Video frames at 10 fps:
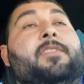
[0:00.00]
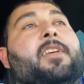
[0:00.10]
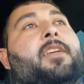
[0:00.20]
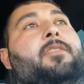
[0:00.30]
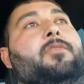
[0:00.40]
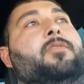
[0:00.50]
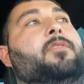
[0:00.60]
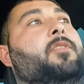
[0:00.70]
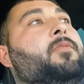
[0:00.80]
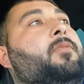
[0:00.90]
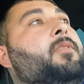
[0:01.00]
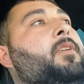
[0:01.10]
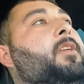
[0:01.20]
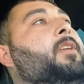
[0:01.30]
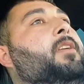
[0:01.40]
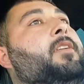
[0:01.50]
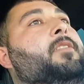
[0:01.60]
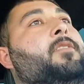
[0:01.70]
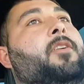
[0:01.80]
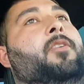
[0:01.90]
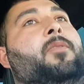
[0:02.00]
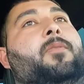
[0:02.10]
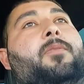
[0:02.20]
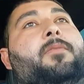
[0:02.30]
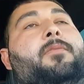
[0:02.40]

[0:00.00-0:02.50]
seconds or so. So